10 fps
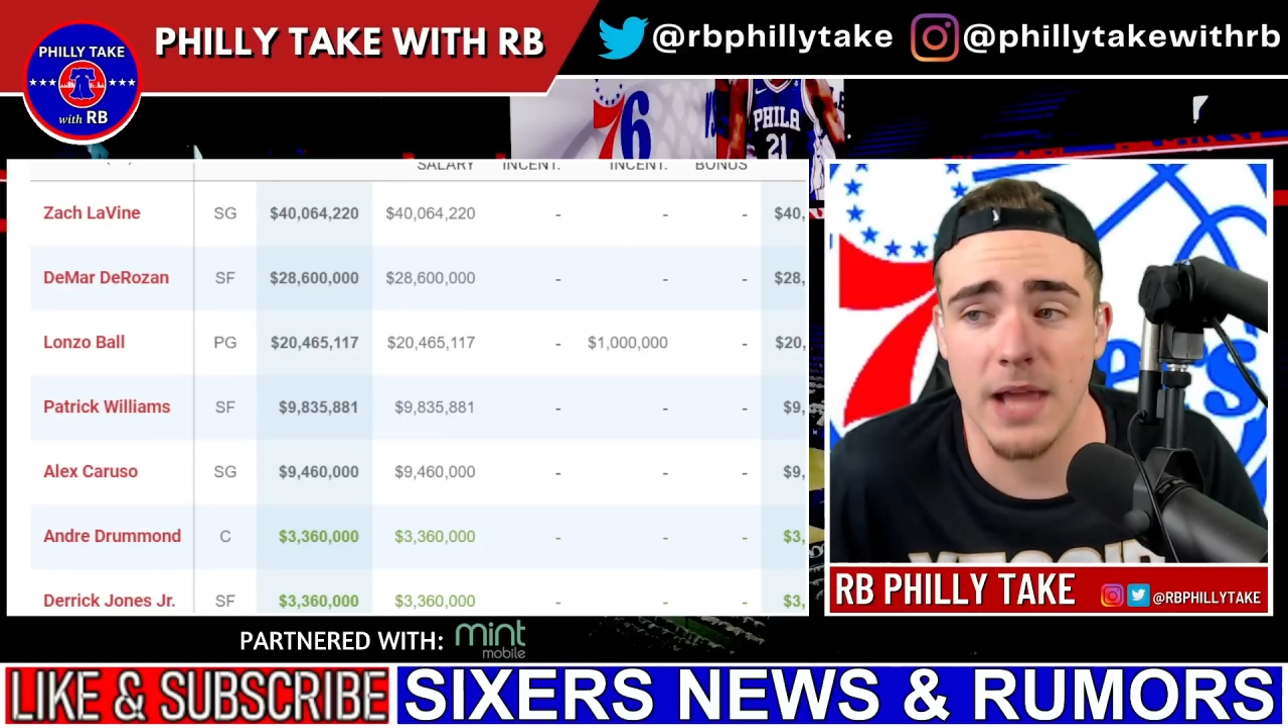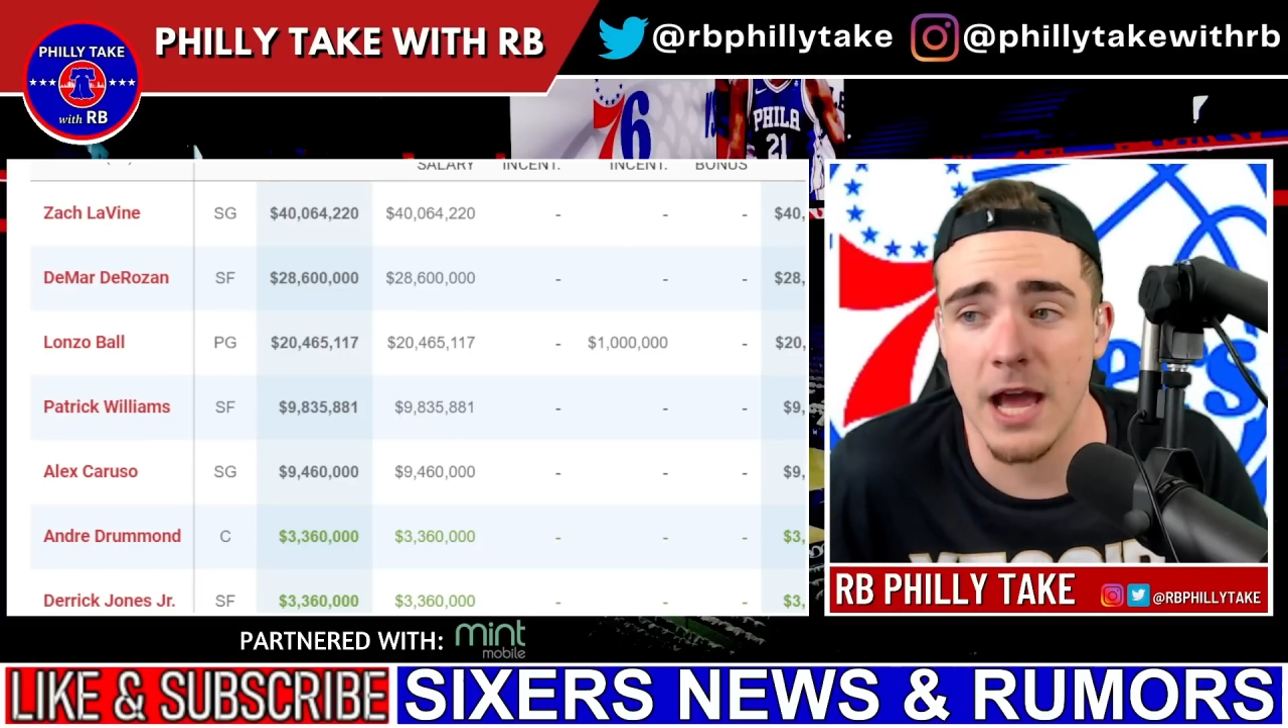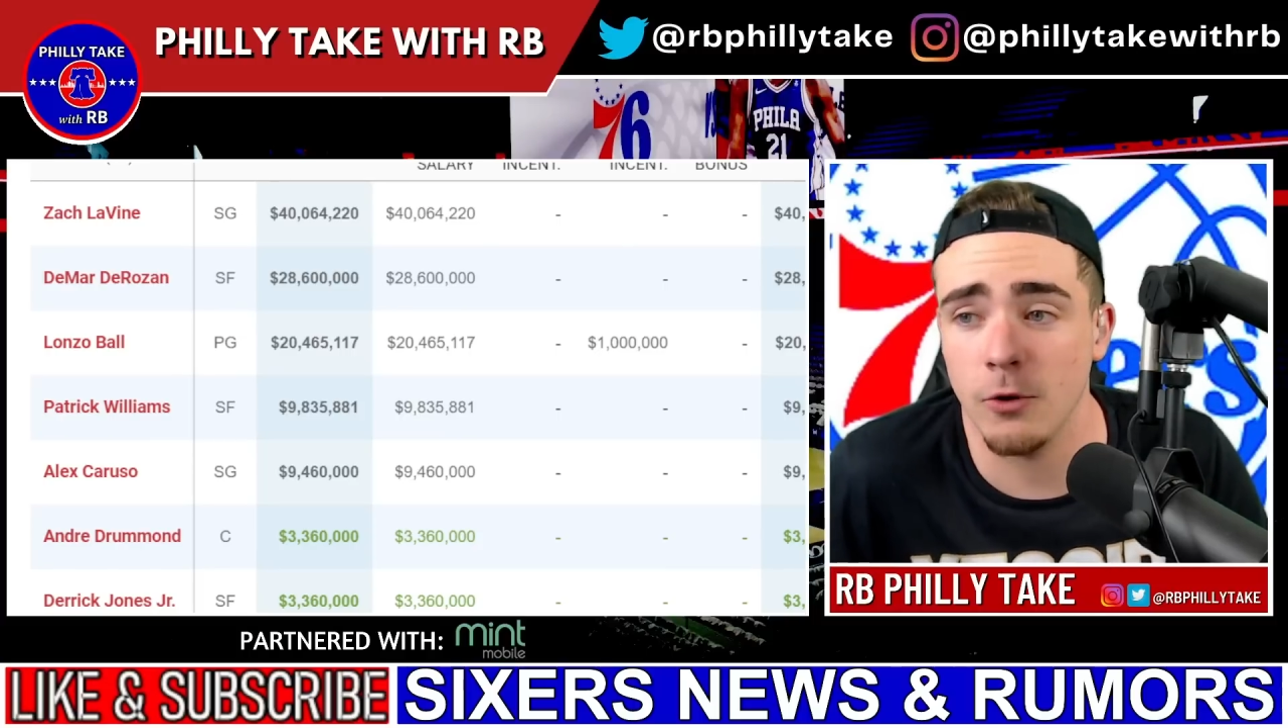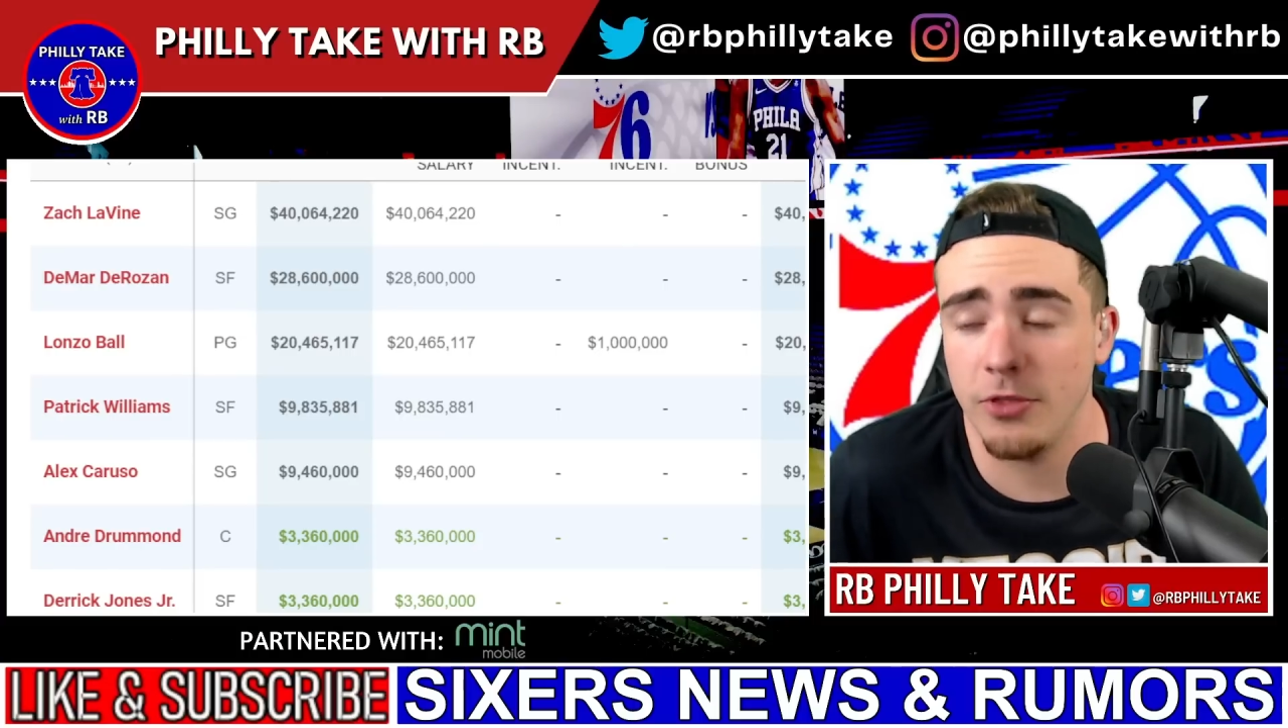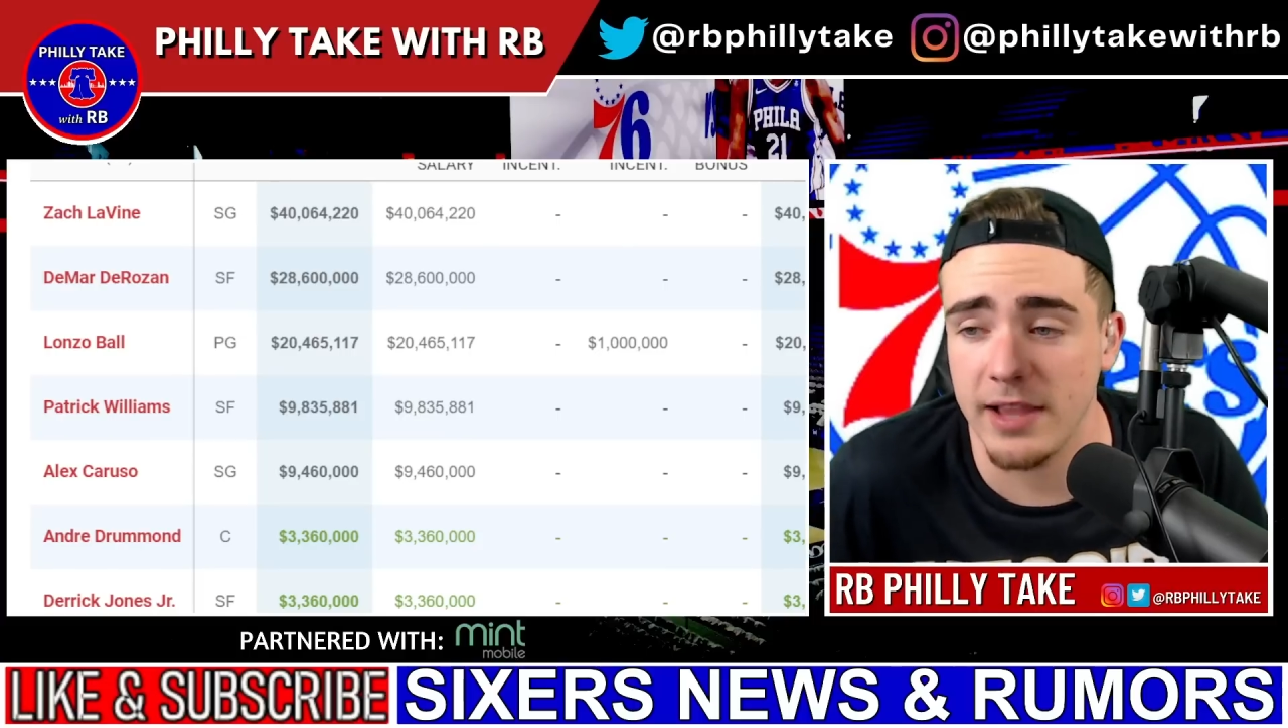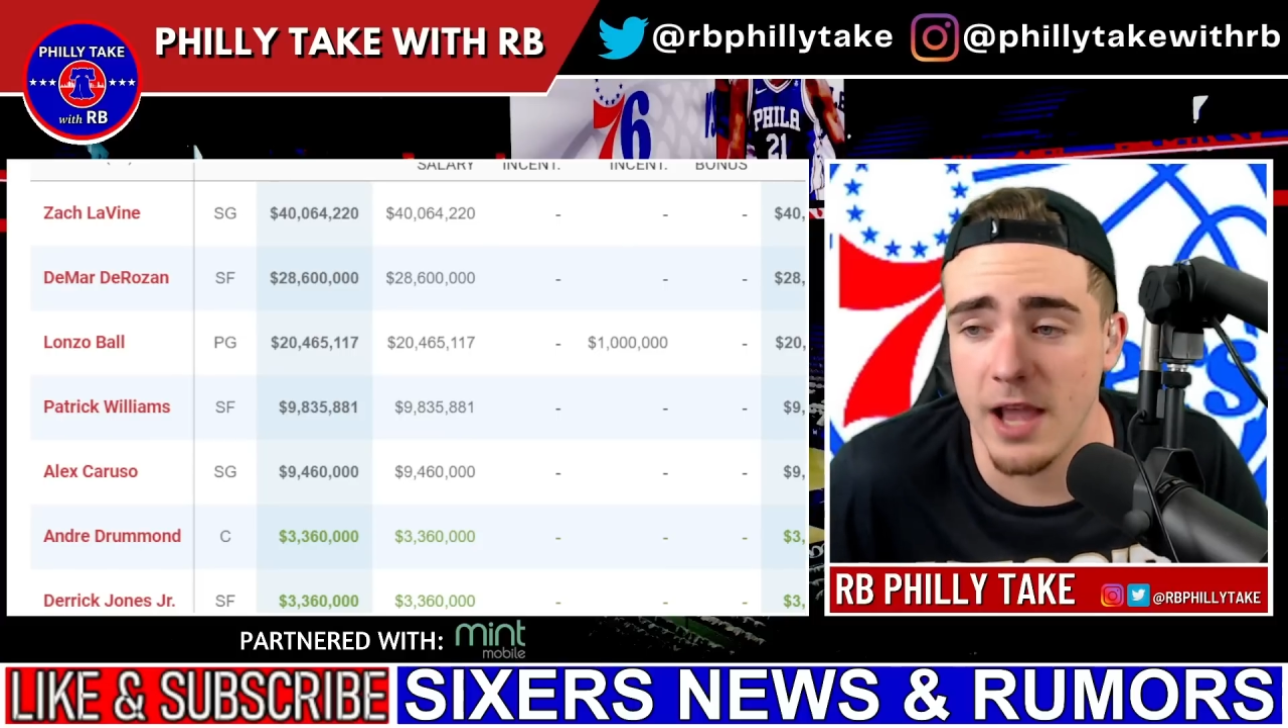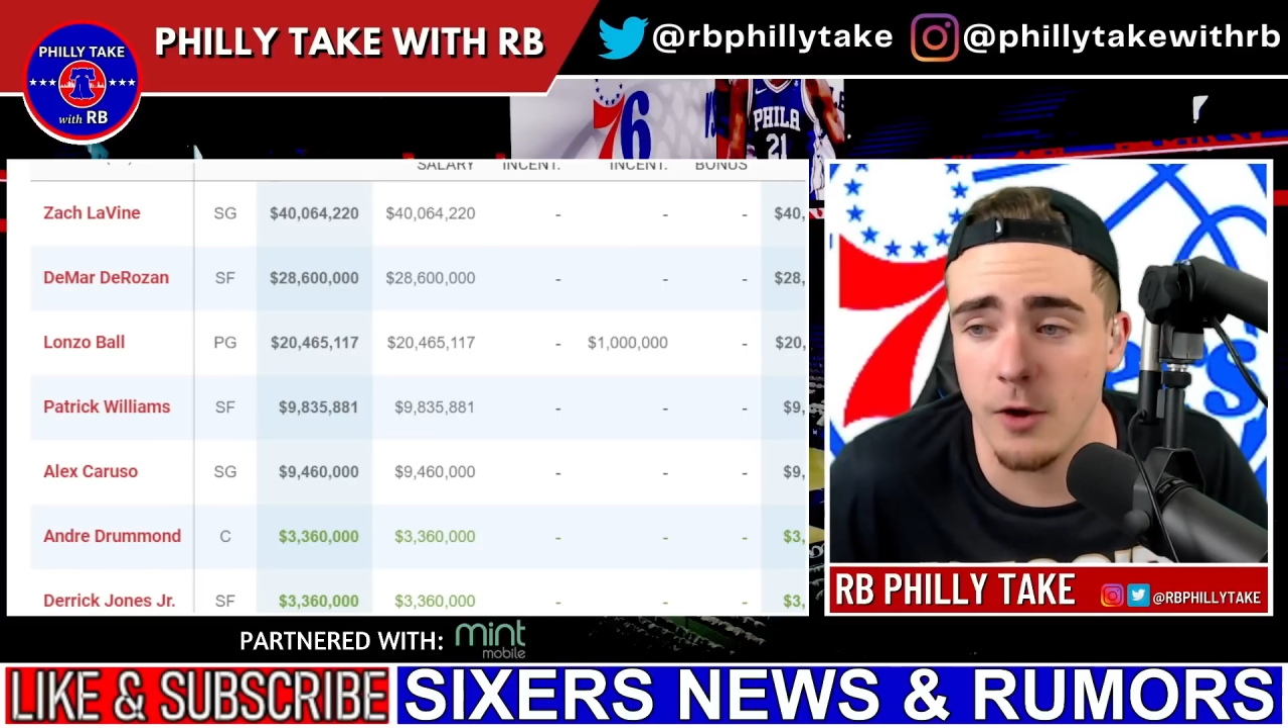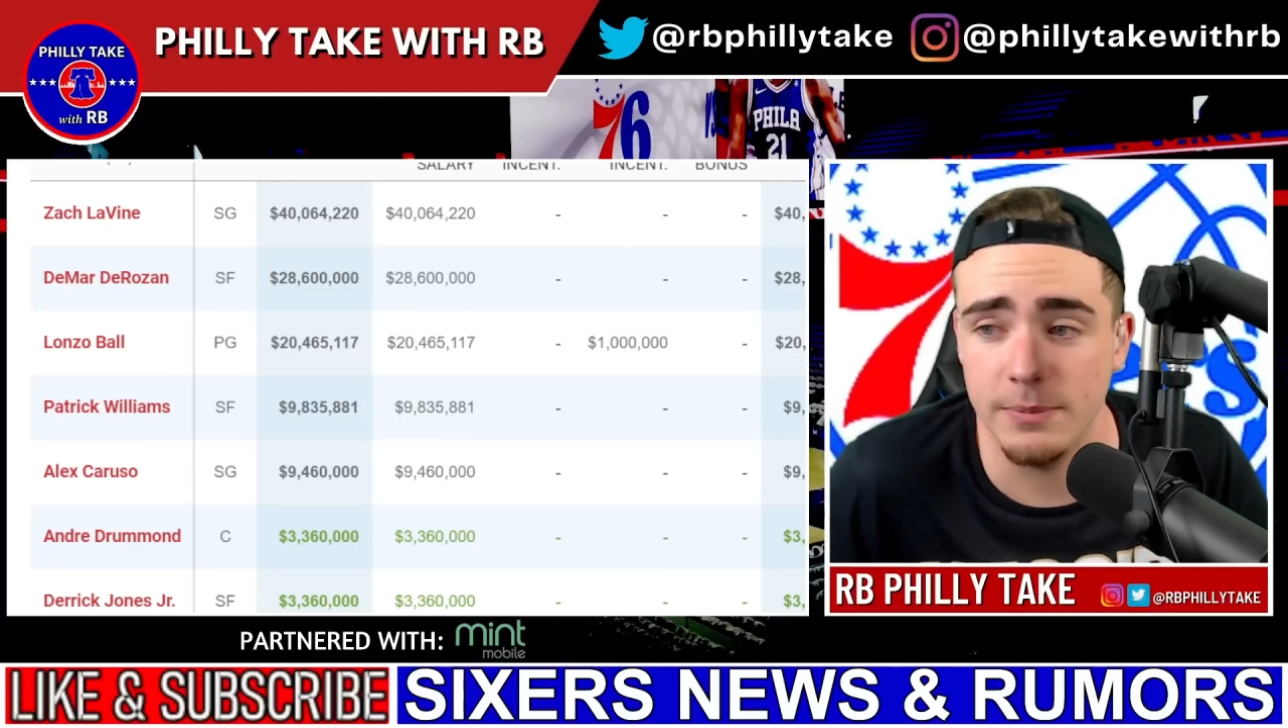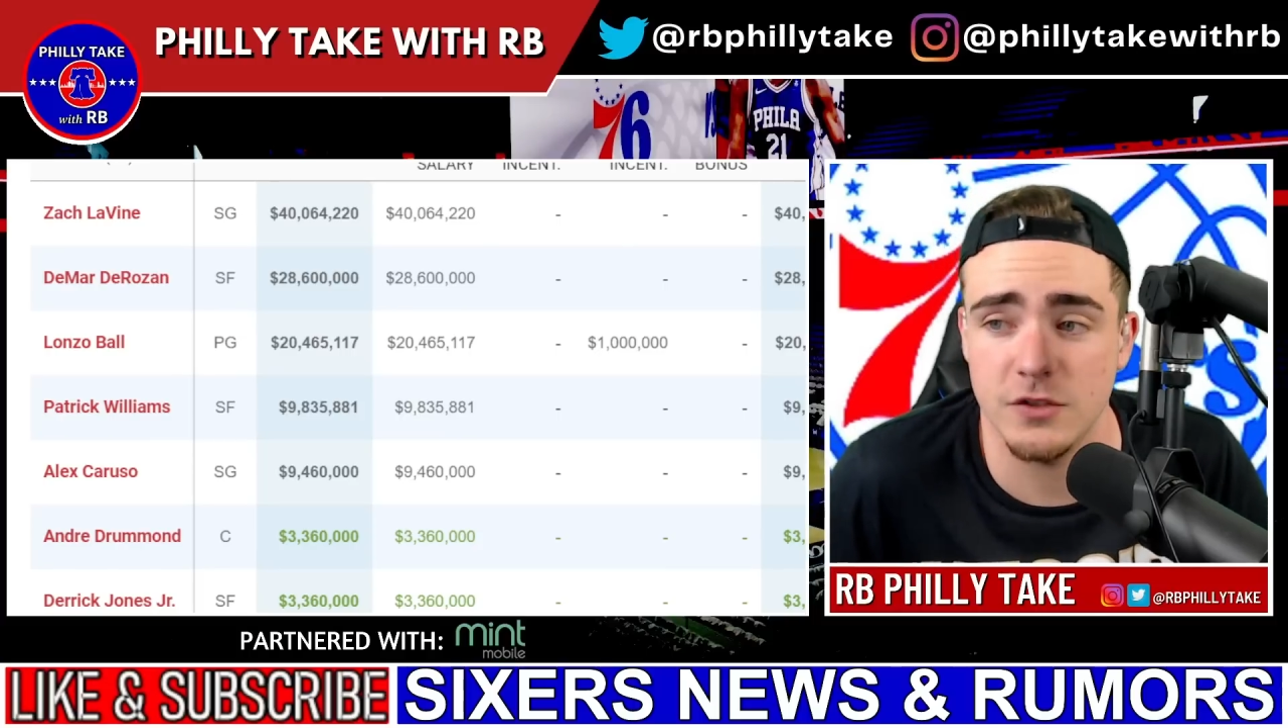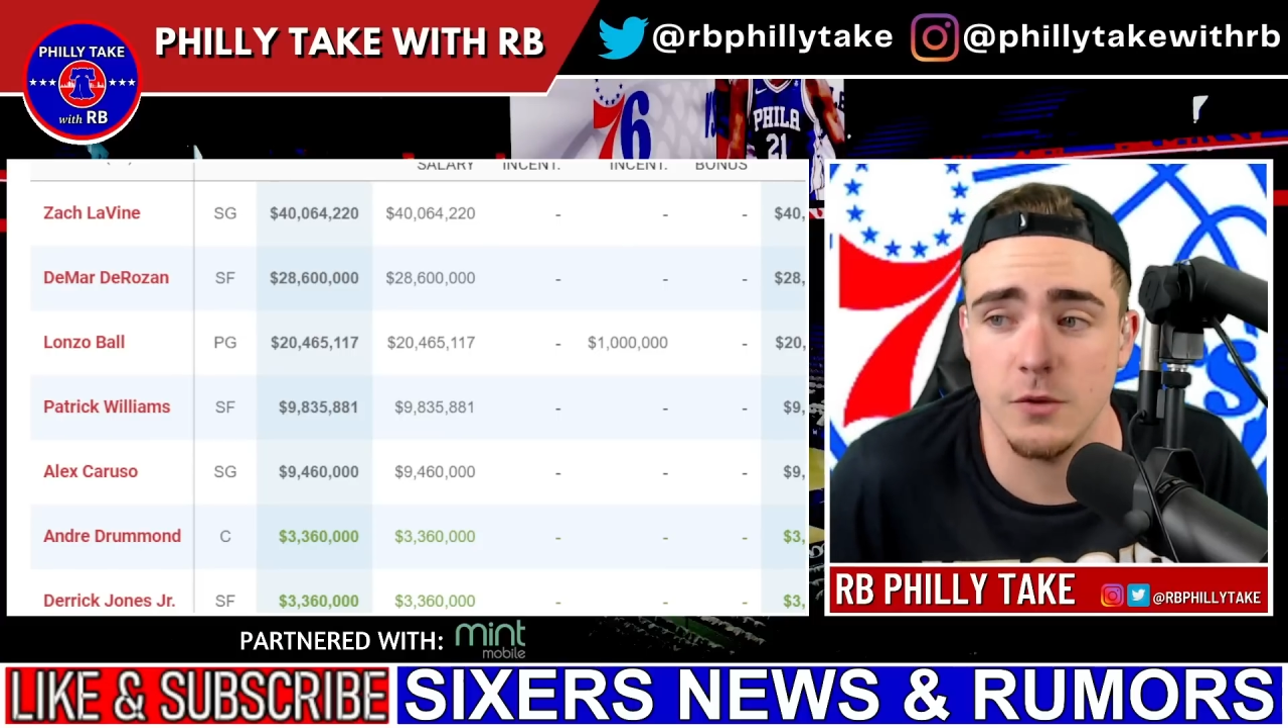I don't think I would be